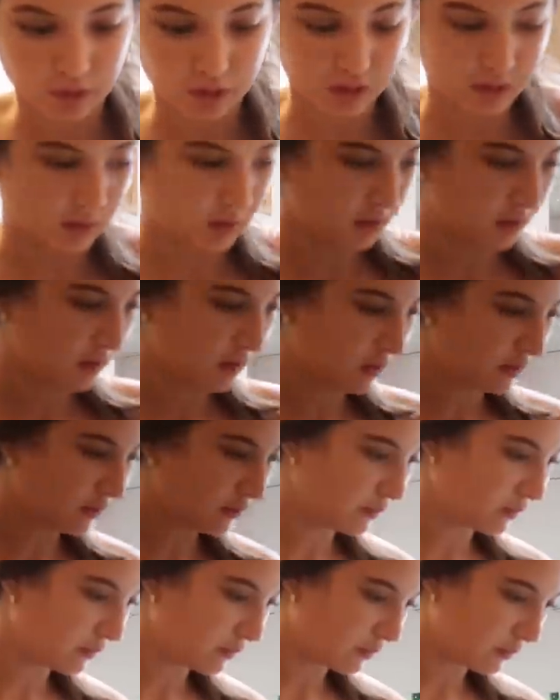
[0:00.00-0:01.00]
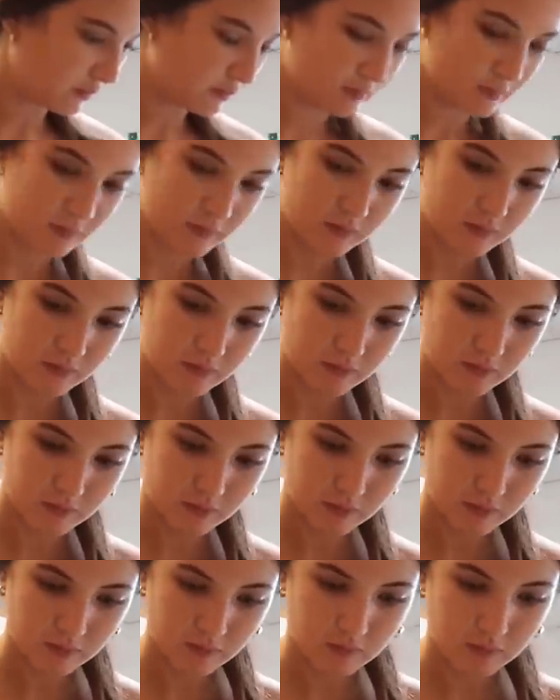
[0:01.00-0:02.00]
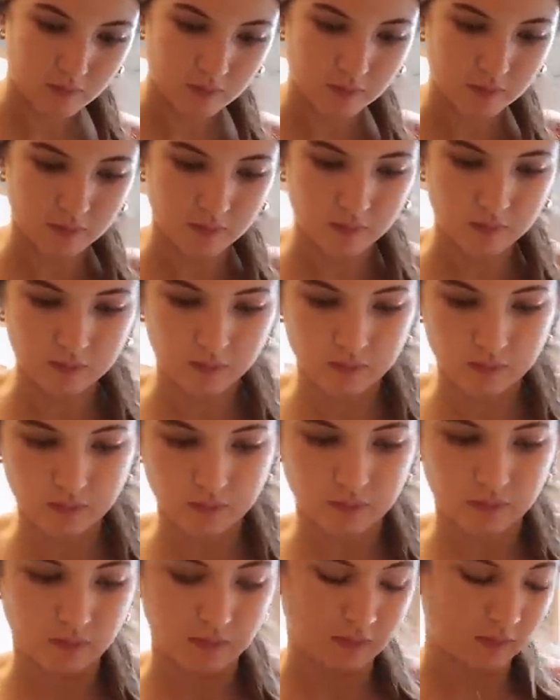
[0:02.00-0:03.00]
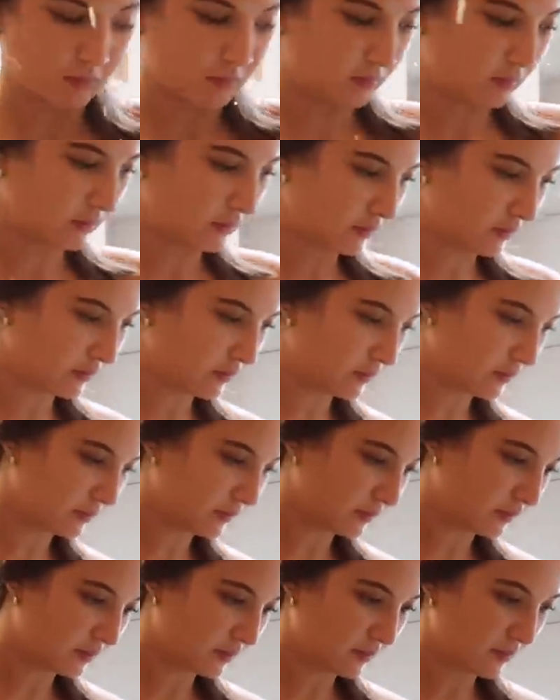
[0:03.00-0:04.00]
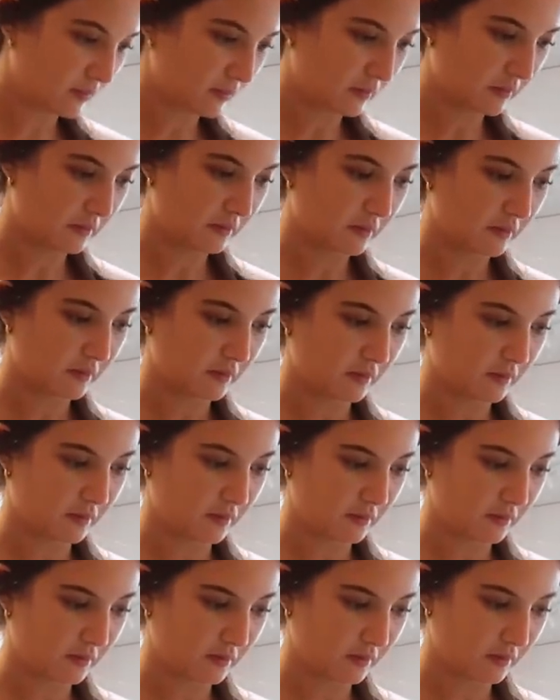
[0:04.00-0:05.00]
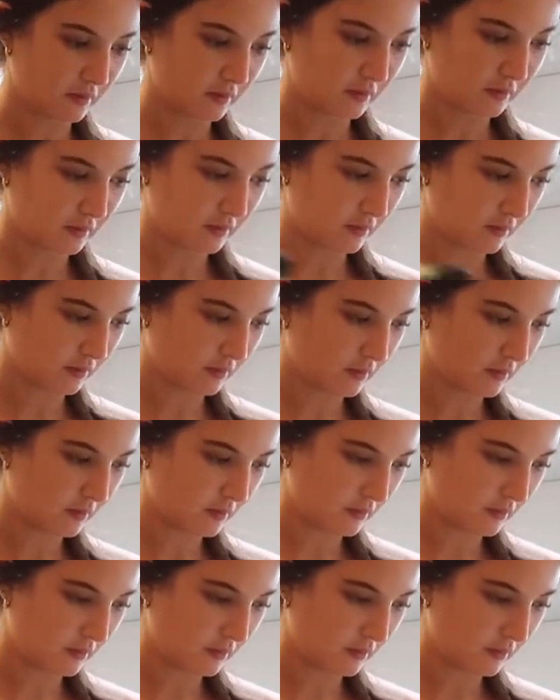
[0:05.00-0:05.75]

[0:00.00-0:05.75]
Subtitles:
Nobody speaks.